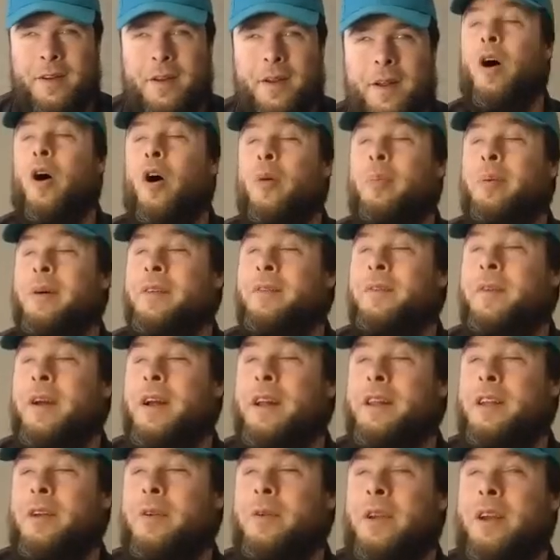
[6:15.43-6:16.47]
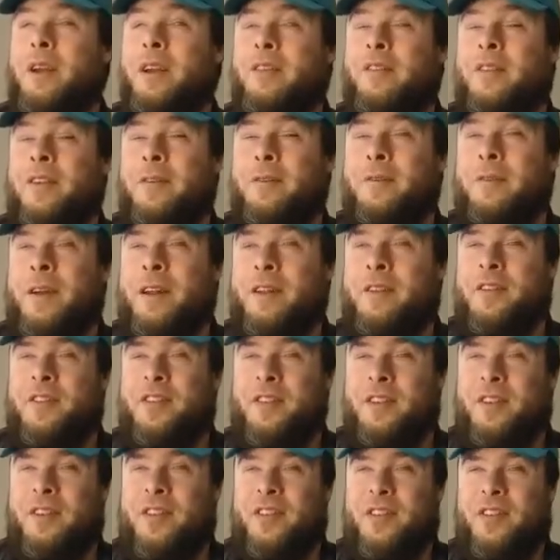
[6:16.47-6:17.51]
Oh, but then you get to
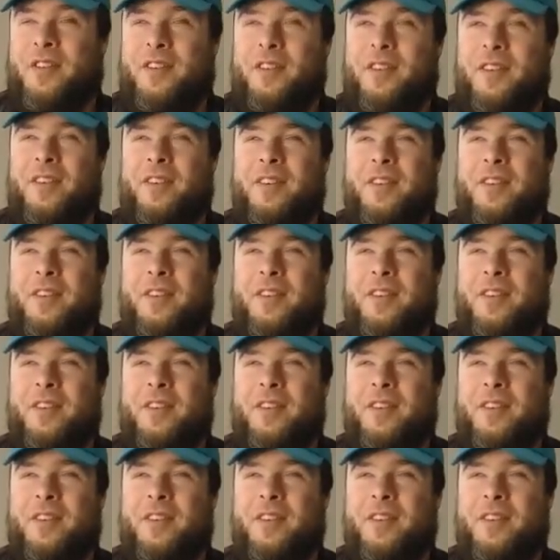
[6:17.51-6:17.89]
Vincent.